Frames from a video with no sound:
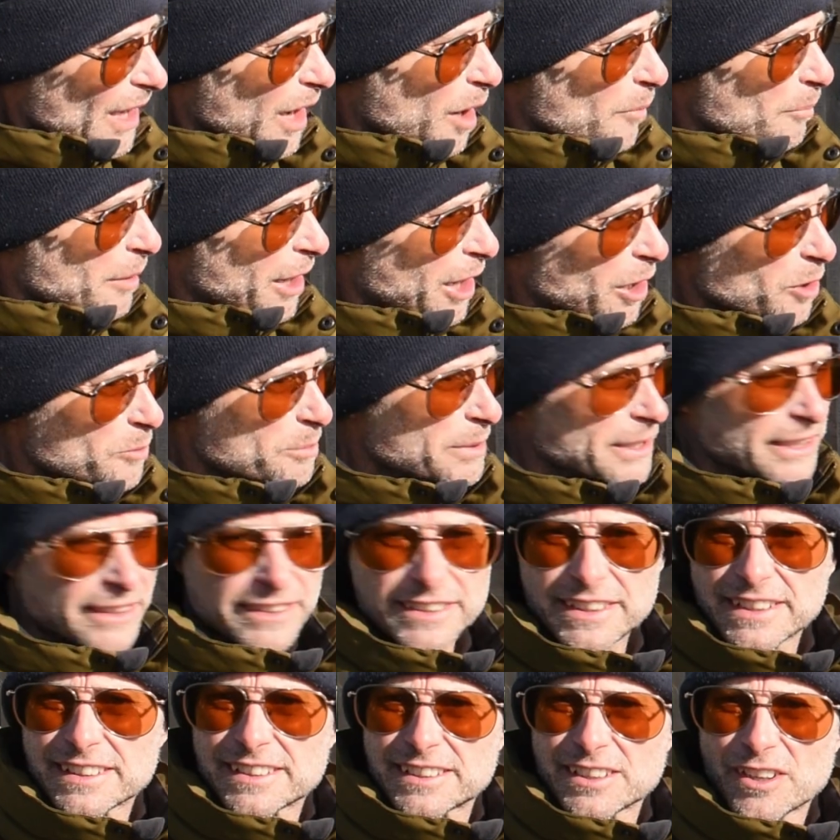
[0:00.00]
I'm hoping it's
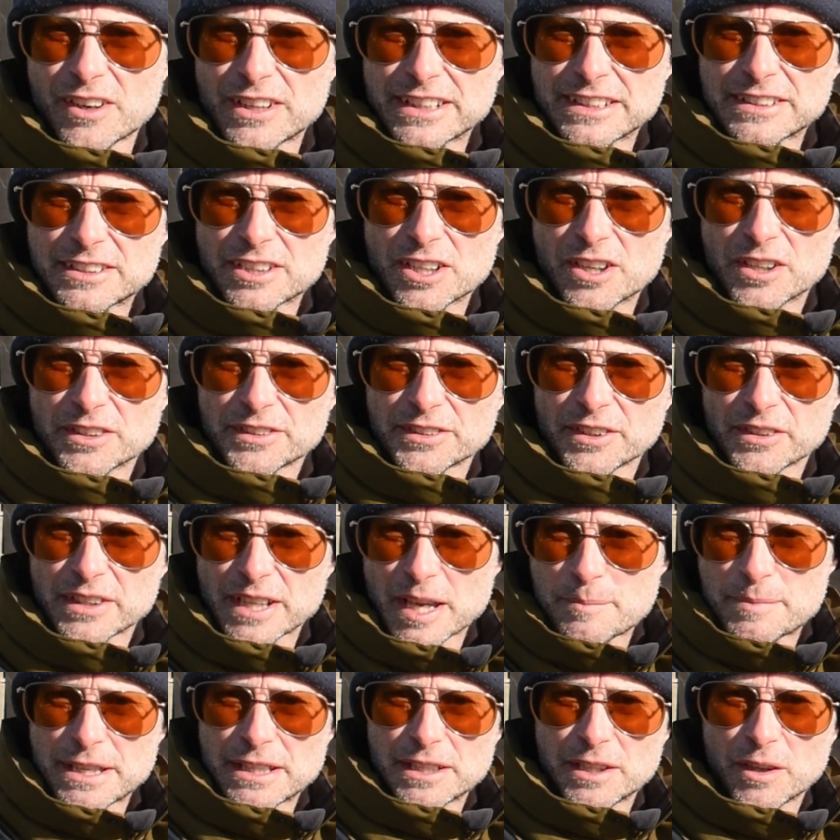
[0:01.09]
going to slightly turn so I'll get
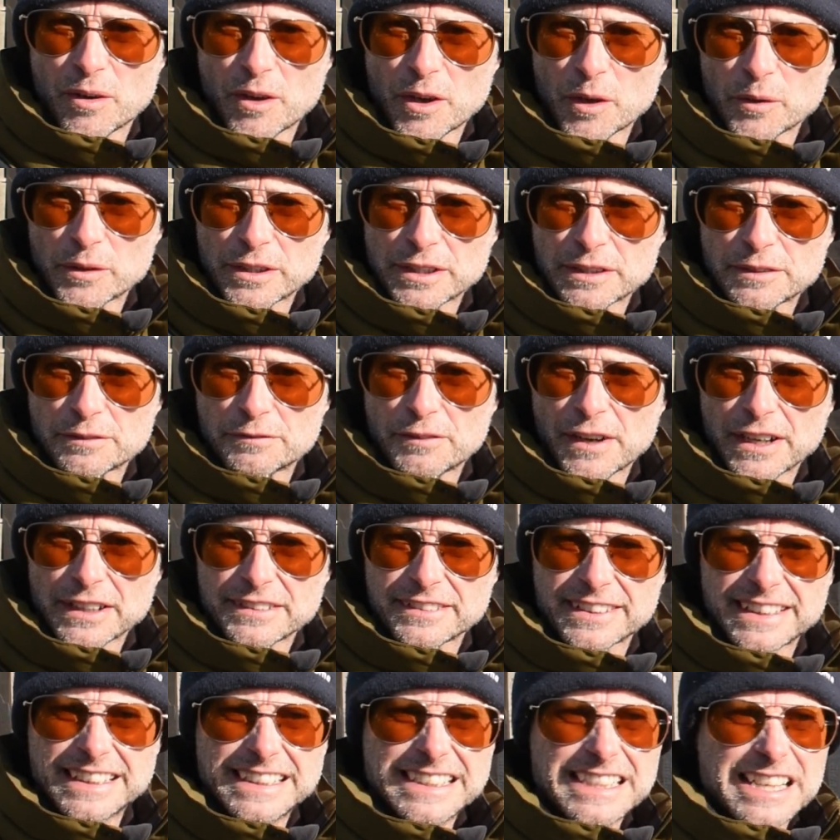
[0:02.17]
a bit of light on its
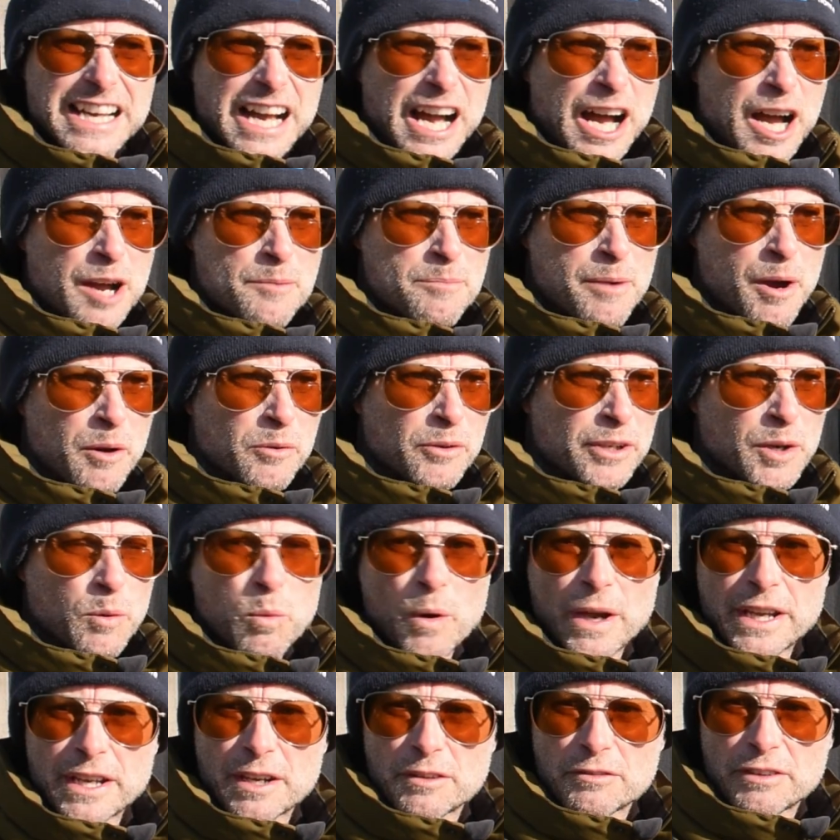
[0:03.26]
face, but I'm going to
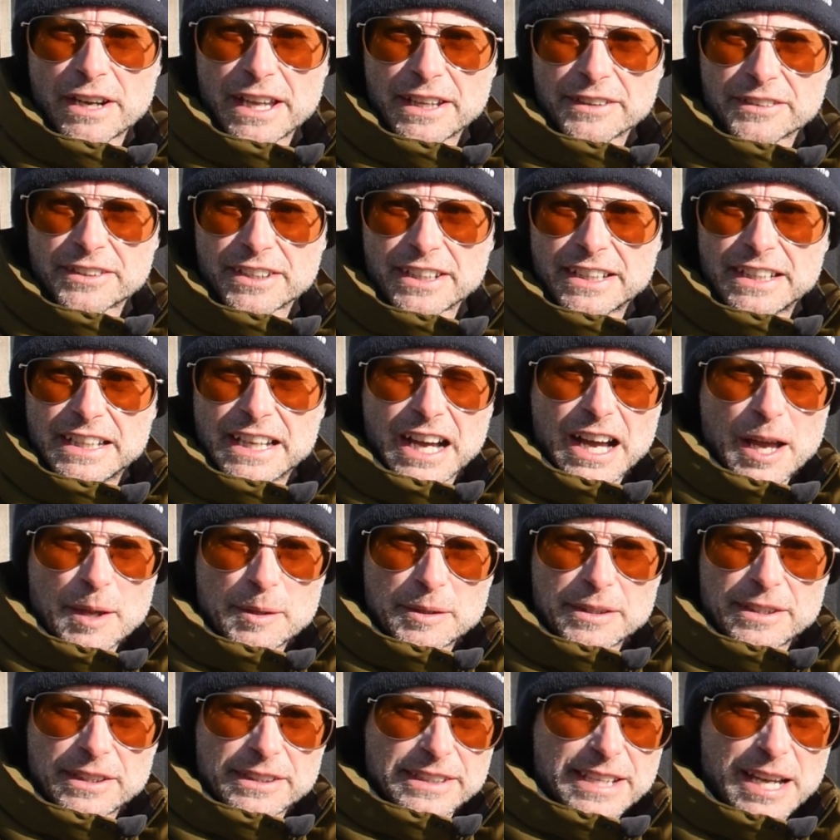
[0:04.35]
wait around
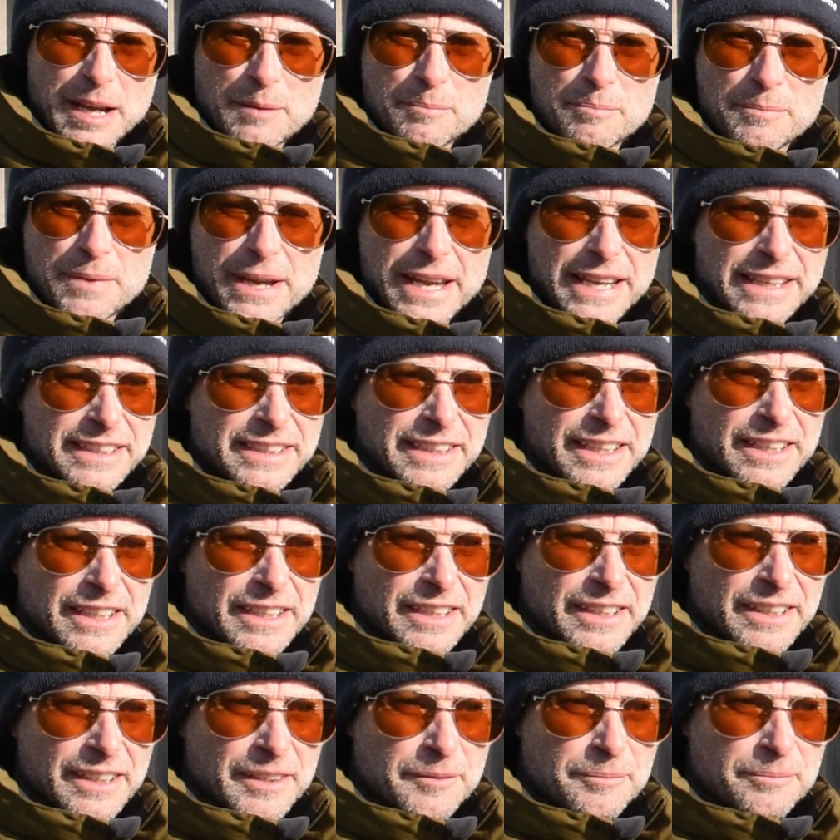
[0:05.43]
and come back
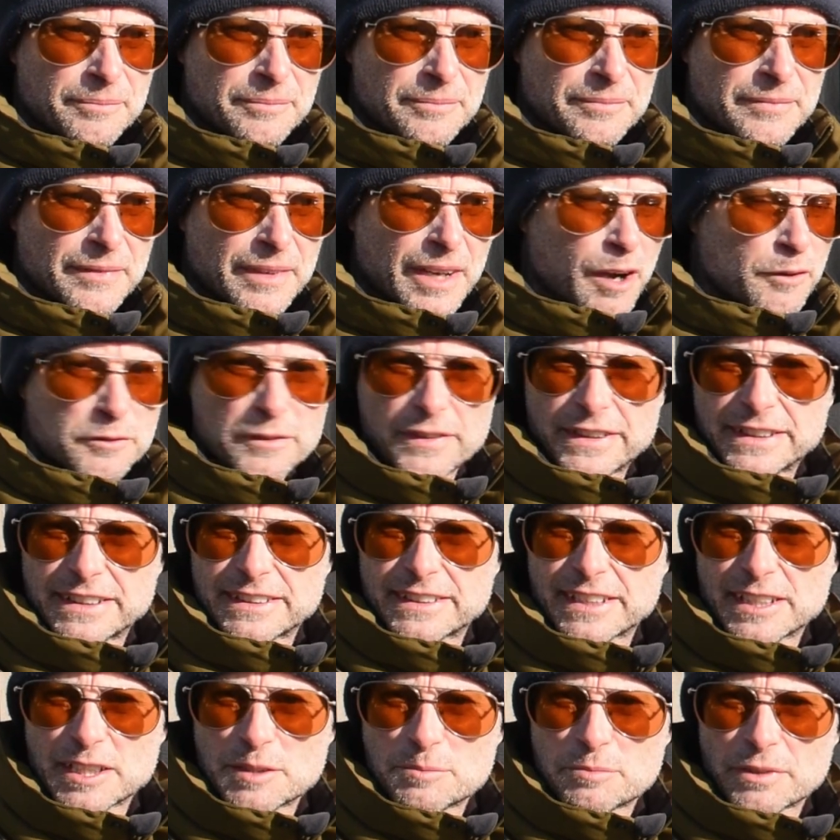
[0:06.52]
after I've had a
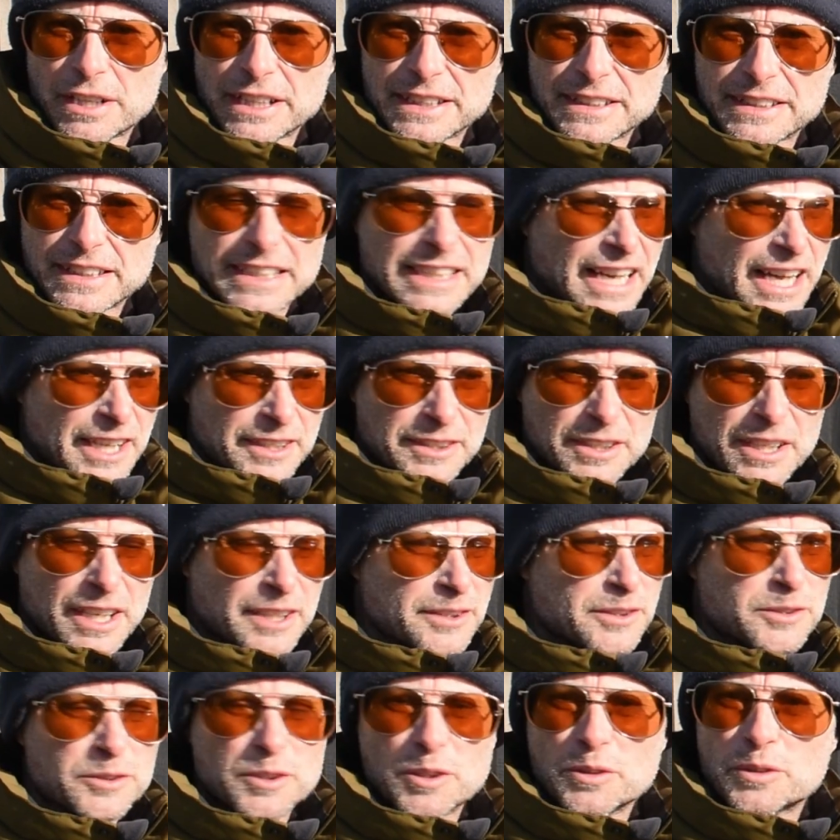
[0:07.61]
tea break
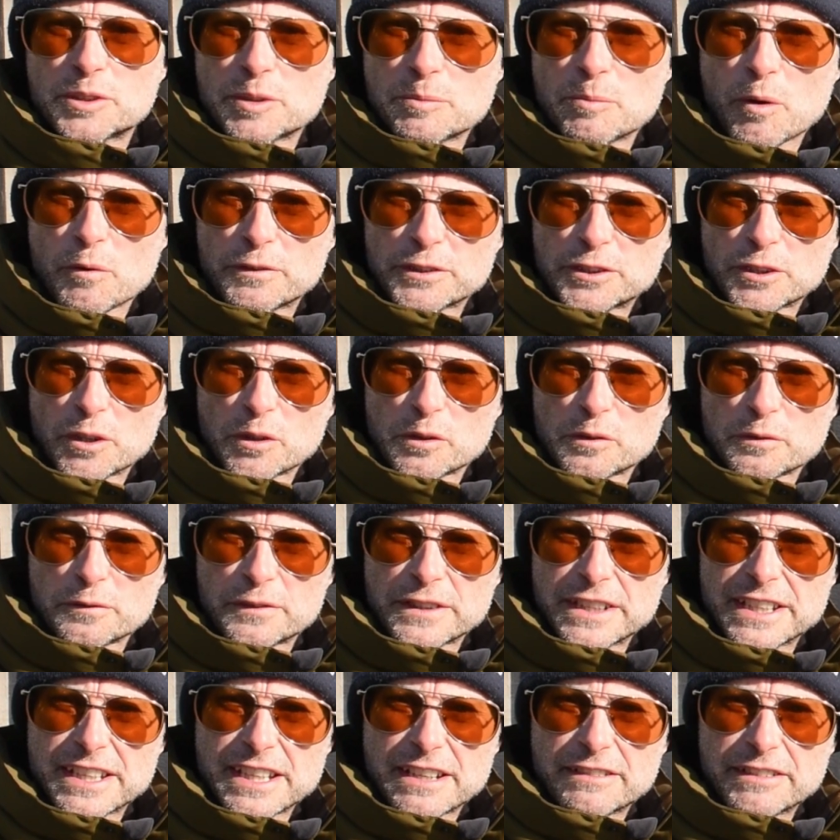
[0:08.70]
and do some more photography
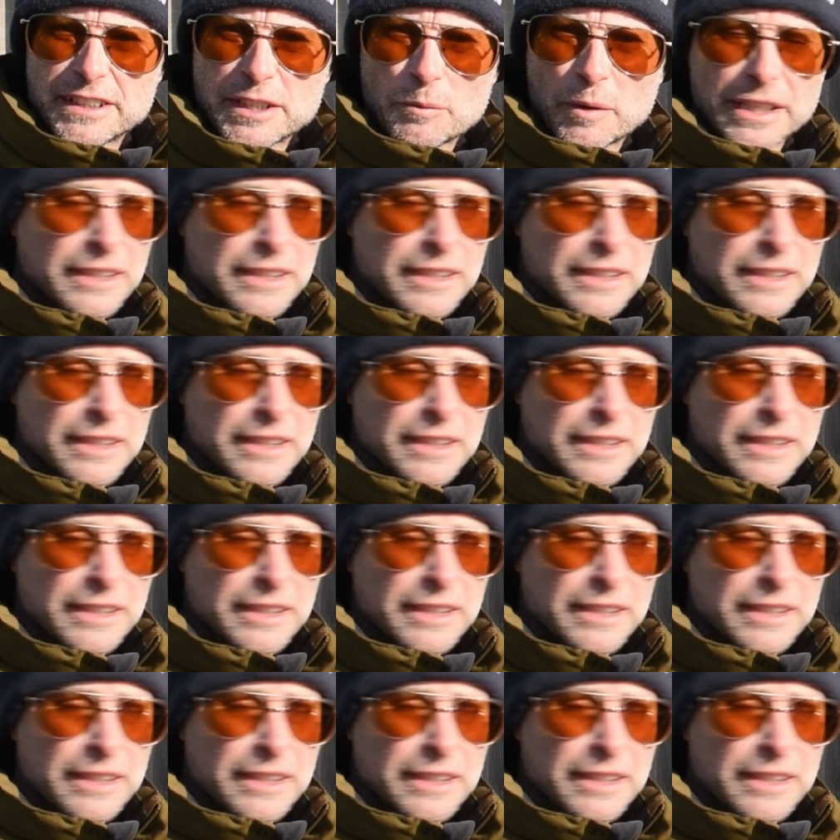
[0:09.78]
here anyway.